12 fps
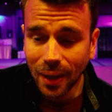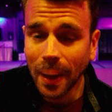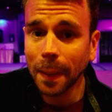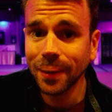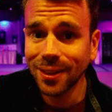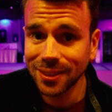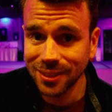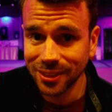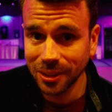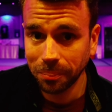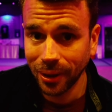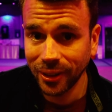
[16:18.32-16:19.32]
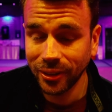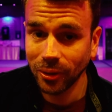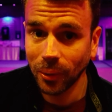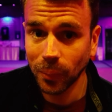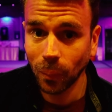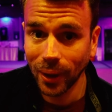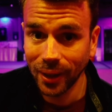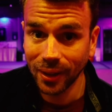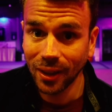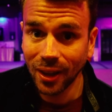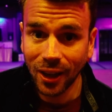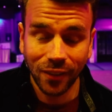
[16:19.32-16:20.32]
happiness is dependent on weight.
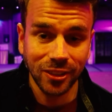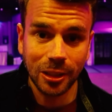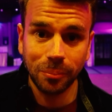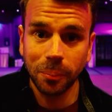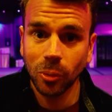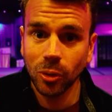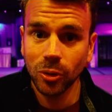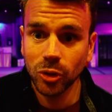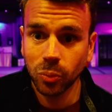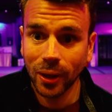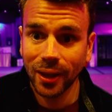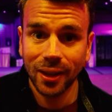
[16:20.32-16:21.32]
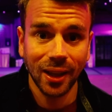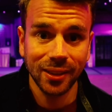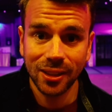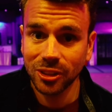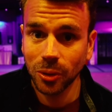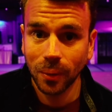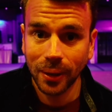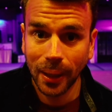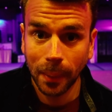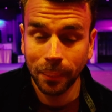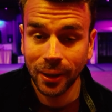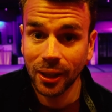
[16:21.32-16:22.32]
I've seen people lose weight and they're still
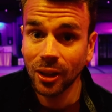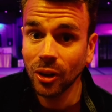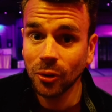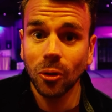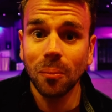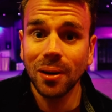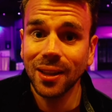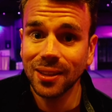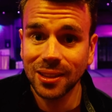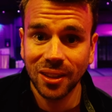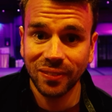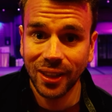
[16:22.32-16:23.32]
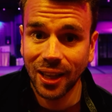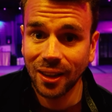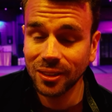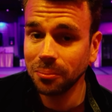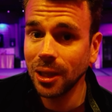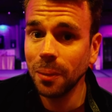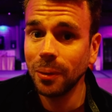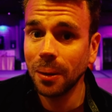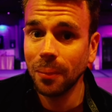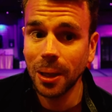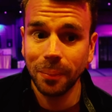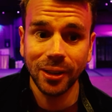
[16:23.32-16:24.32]
unhappy. Normally it's something else. Maybe
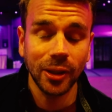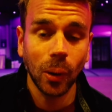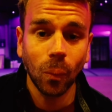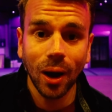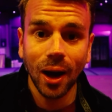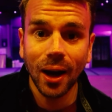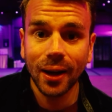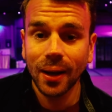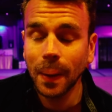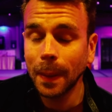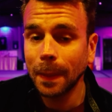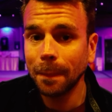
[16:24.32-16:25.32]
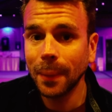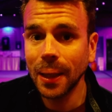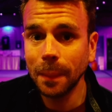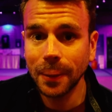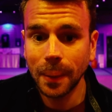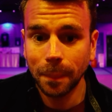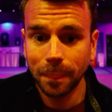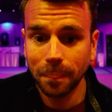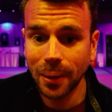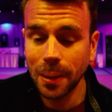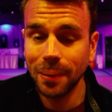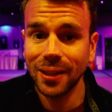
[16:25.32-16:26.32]
it may be their work, maybe it
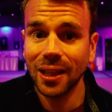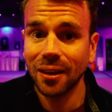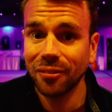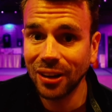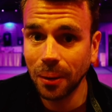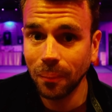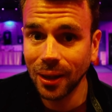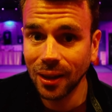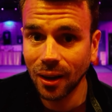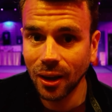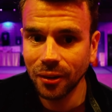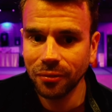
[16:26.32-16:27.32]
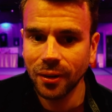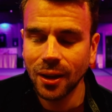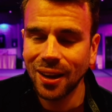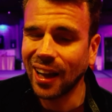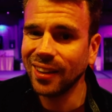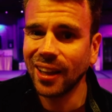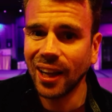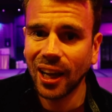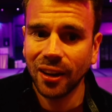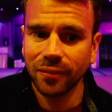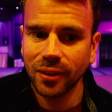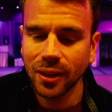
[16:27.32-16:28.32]
may be their family life, and they
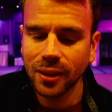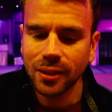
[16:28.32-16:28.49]
have